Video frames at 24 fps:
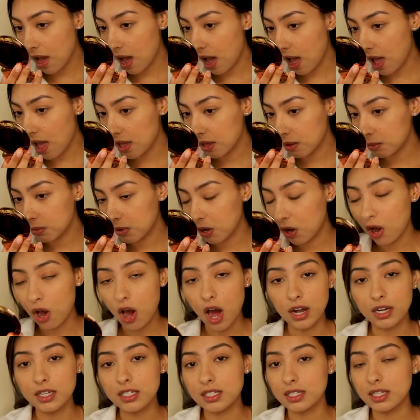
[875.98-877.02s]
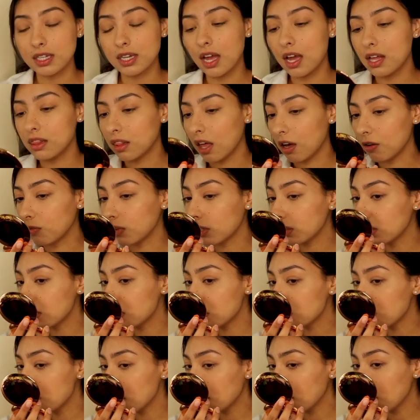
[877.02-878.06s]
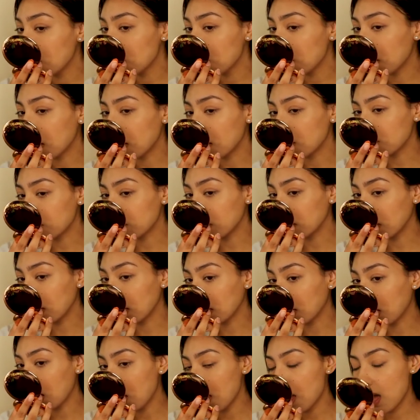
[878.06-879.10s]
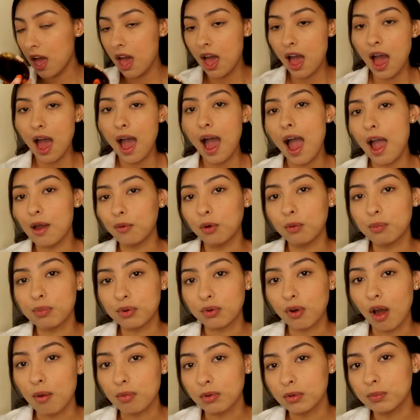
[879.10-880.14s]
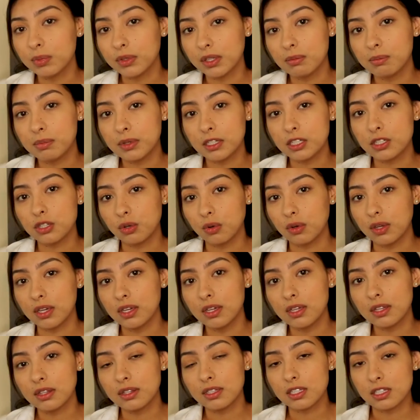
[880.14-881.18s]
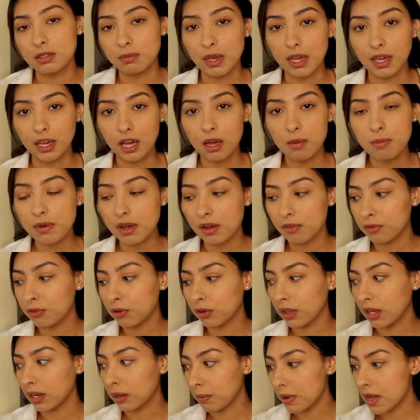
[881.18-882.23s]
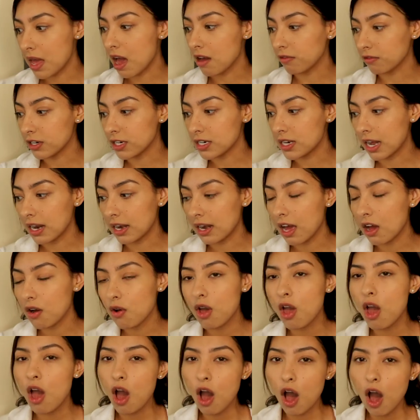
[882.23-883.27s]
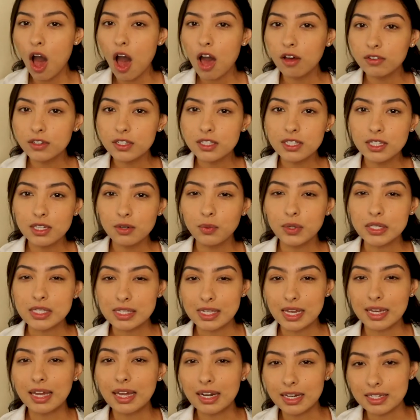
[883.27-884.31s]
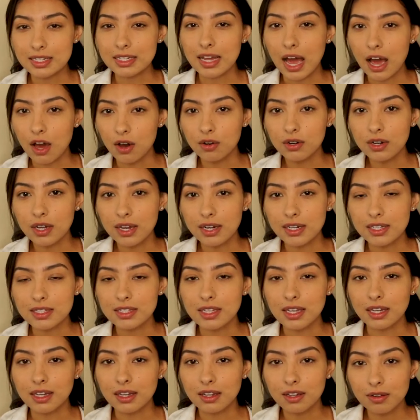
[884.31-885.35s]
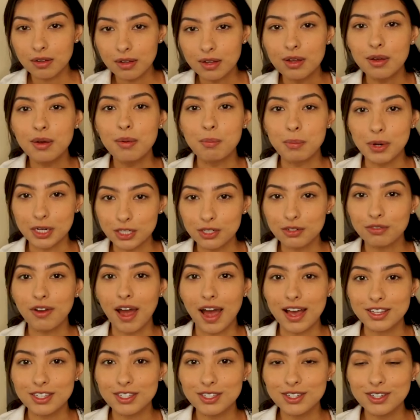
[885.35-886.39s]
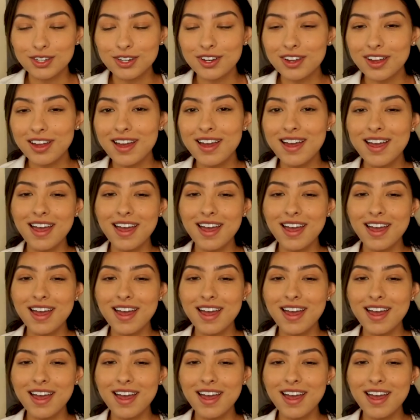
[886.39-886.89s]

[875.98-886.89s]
I'm honestly in love with this makeup, and I feel like I will probably be doing this makeup for like my everyday now. Obviously, once I get it down and it's like much faster,